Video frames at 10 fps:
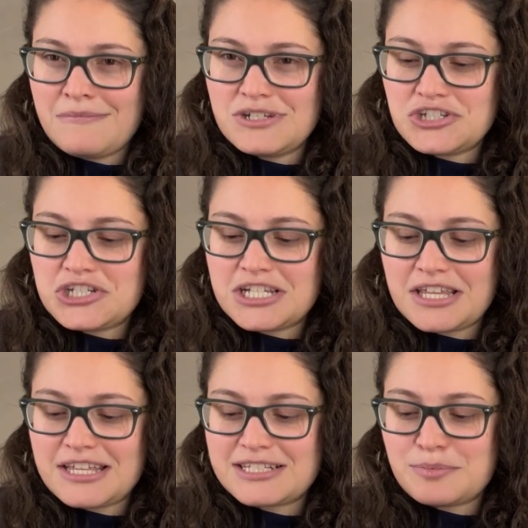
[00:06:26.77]
is she
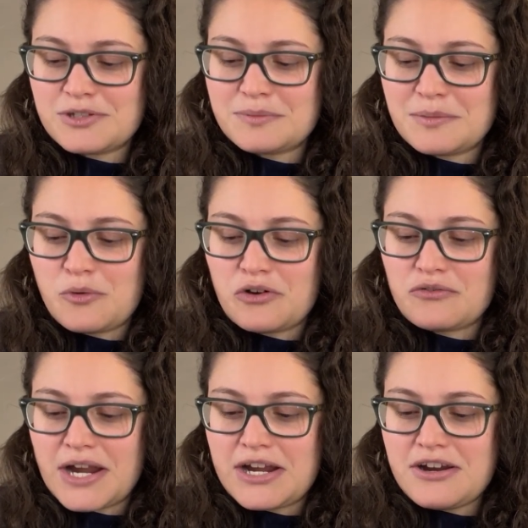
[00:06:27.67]
like supposed to be more
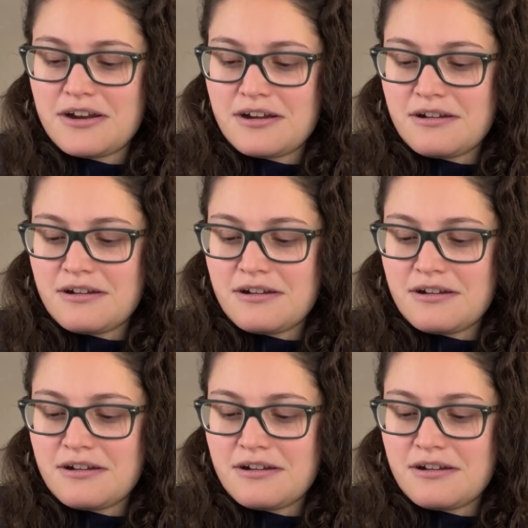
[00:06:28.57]
rare?